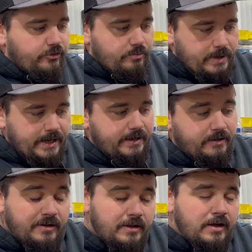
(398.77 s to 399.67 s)
So Mike,
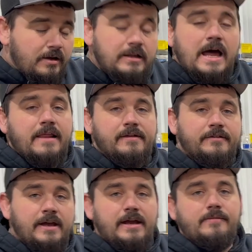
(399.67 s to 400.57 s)
a lot of the
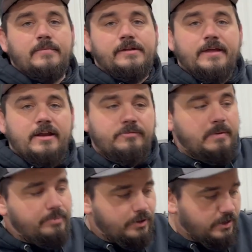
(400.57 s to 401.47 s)
time that has been
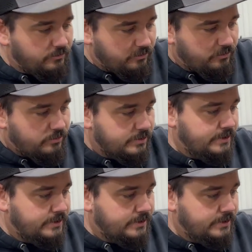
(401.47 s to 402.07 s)
put into